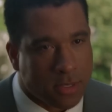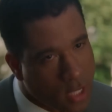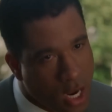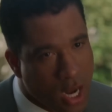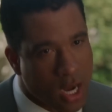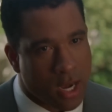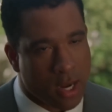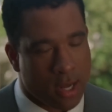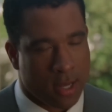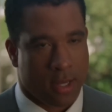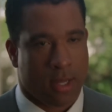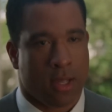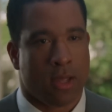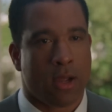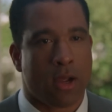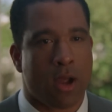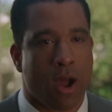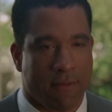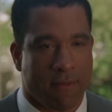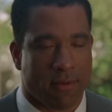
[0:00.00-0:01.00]
reflecting the
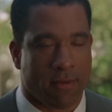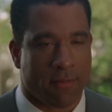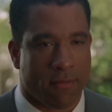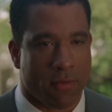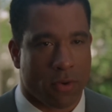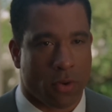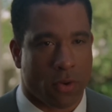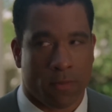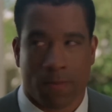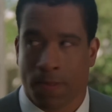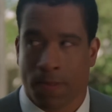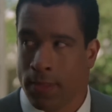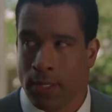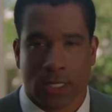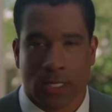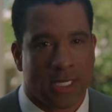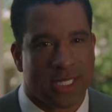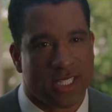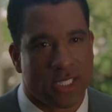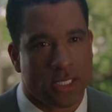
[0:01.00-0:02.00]
overhanging problem
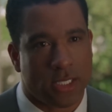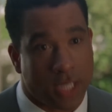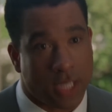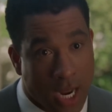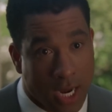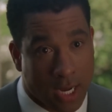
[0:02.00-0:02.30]
with Darryl.